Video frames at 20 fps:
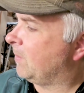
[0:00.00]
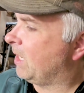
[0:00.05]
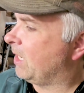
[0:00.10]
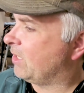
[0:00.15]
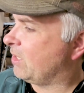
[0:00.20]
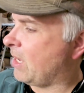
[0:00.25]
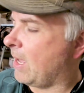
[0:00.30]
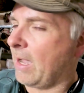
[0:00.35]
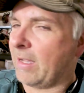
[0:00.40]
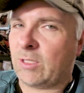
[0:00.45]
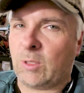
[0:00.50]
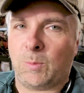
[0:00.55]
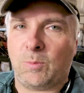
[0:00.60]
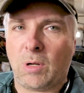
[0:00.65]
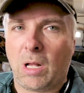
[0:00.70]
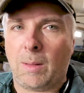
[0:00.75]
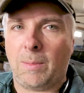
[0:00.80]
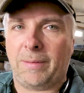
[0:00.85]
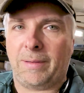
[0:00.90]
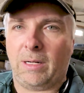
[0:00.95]
Shocks are
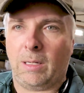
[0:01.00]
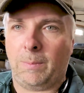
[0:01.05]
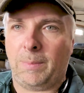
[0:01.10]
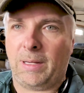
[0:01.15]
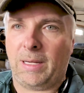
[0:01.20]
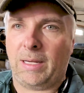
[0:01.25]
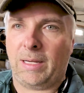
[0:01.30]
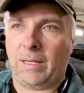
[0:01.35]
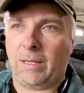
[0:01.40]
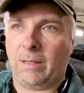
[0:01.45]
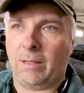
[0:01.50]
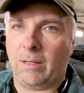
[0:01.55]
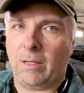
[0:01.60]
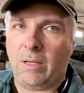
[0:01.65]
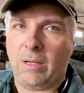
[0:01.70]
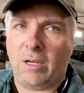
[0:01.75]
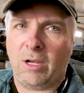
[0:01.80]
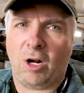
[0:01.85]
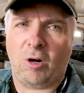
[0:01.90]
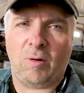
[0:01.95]
probably going to be
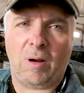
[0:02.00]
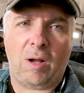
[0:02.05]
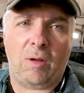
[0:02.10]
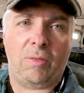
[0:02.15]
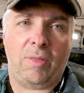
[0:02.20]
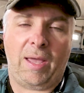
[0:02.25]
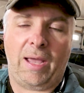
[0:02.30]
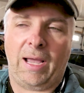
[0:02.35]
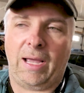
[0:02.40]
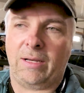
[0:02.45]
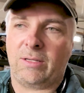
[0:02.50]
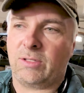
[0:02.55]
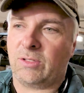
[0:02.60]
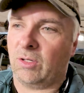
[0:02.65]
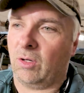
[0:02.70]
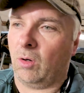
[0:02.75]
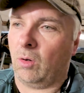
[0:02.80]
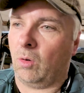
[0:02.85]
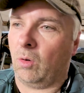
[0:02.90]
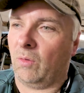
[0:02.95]
around that.
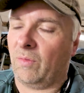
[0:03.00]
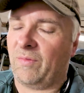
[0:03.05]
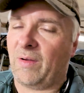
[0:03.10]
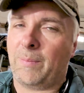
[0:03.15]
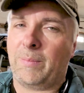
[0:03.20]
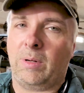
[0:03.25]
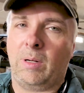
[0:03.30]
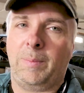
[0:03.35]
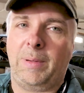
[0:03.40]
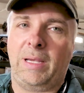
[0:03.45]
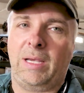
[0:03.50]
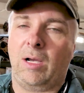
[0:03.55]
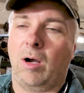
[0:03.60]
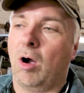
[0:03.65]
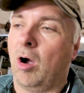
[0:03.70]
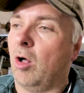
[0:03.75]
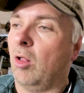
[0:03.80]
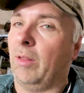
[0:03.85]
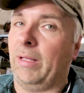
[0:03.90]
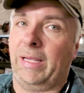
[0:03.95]
So if I'm going to be
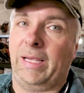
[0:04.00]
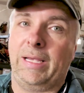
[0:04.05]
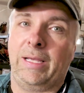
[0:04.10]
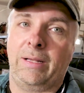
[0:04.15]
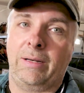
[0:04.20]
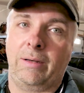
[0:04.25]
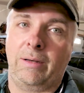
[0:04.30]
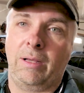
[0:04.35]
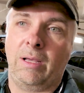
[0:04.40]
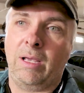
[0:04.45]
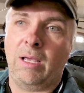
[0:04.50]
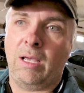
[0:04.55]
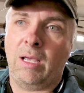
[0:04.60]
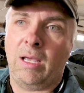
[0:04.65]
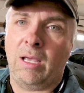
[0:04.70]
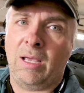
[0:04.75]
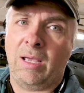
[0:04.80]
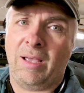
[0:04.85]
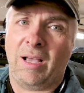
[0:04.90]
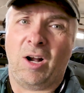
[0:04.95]
all in
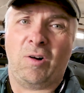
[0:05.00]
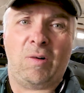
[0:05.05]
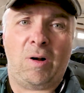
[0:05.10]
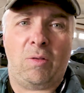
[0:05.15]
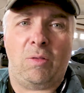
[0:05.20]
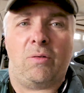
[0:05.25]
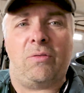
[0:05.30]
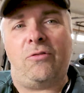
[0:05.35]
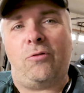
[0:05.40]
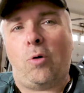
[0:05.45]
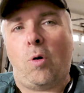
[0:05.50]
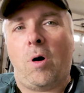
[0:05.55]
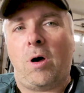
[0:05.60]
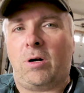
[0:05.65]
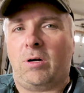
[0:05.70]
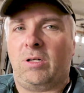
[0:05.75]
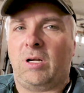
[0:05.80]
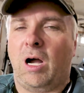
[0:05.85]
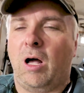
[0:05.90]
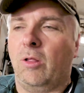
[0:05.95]
around the
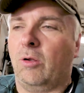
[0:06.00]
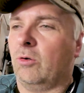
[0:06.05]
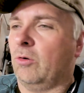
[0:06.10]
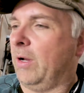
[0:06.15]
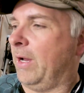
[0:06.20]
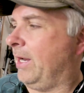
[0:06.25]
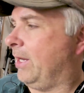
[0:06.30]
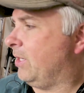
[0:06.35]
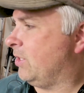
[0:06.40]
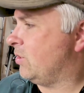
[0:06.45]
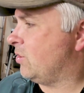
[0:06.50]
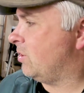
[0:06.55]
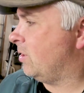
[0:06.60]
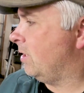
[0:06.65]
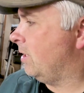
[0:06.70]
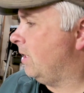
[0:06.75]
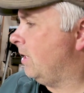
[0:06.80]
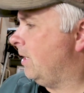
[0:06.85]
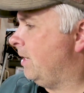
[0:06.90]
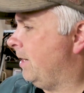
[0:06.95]
$400 range
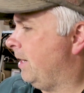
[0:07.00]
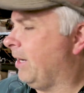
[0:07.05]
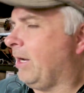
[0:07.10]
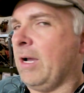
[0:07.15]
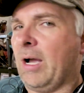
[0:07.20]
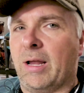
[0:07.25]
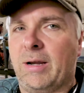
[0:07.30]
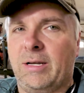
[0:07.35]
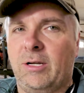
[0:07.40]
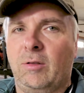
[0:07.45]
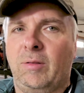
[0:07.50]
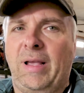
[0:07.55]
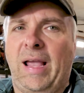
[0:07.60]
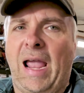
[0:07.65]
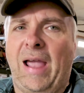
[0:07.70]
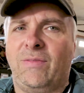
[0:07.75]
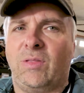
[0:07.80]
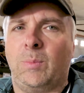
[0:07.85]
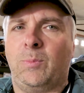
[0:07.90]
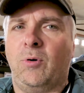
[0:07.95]
and cut nearly
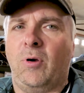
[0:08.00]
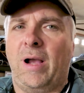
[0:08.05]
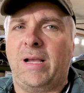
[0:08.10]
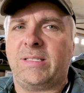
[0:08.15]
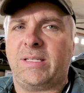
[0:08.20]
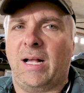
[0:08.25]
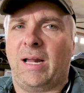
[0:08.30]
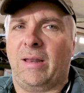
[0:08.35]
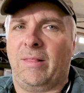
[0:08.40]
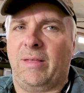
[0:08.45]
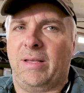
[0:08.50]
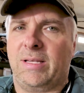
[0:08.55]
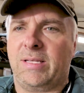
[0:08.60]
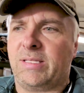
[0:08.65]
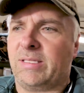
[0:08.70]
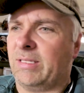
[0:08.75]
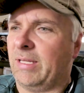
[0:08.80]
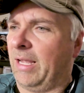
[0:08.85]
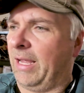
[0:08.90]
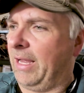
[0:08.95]
half the price out of
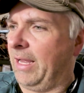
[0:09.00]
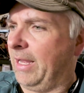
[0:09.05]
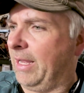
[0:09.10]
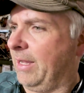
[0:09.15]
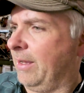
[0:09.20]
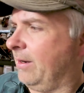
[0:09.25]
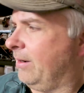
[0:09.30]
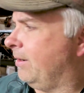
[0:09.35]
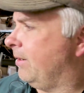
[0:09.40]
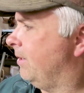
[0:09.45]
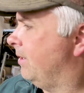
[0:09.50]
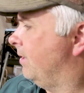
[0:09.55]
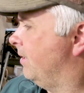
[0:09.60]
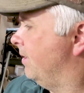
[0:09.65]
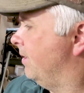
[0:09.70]
this, and